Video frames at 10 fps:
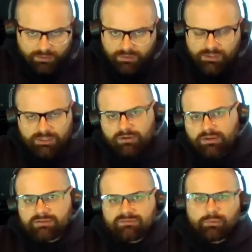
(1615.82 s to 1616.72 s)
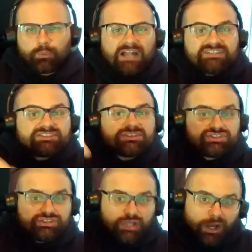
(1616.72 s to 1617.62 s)
You don't get to watch the
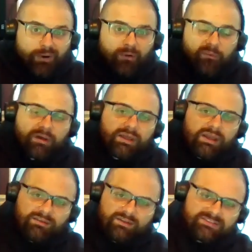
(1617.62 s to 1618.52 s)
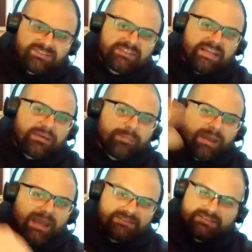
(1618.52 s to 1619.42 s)
show and then snake my
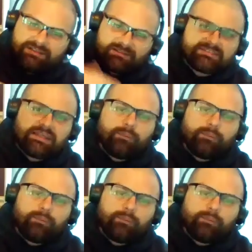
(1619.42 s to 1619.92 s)
guys' deals. That